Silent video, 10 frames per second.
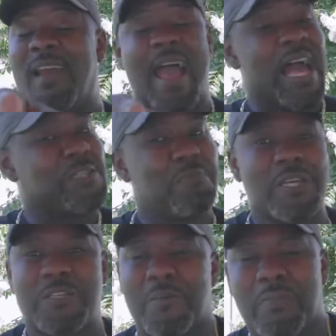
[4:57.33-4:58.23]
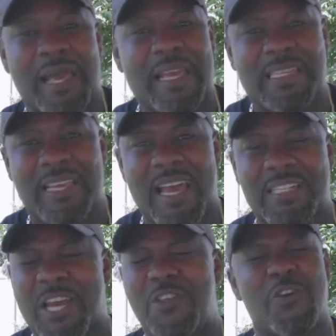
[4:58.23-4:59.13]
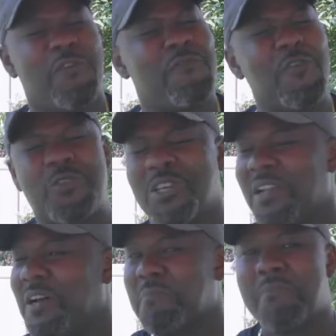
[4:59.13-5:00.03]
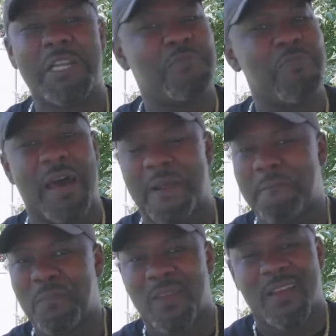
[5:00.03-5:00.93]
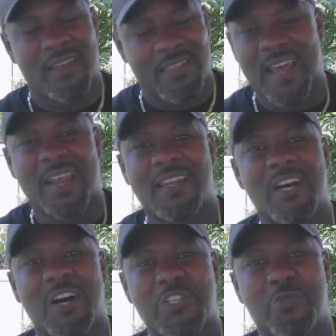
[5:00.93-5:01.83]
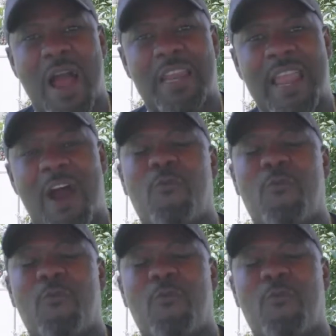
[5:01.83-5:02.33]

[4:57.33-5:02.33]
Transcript: As Bishop Blake says, and your future look much better than it does right now.